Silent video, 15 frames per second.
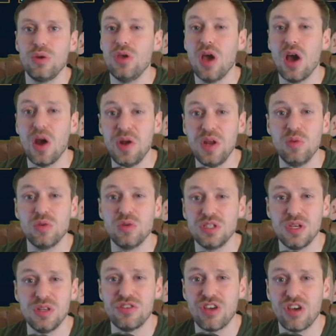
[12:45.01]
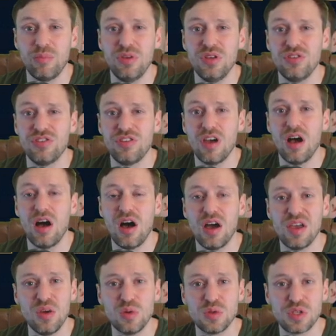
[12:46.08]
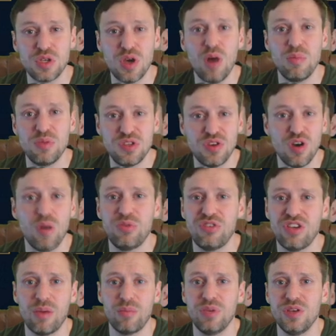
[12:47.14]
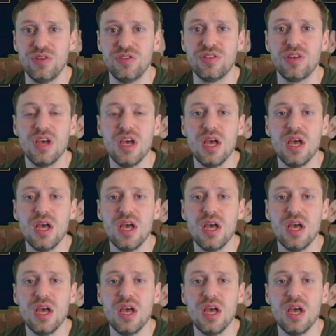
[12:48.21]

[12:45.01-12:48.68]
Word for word: you only want to do the champions that are your top top champions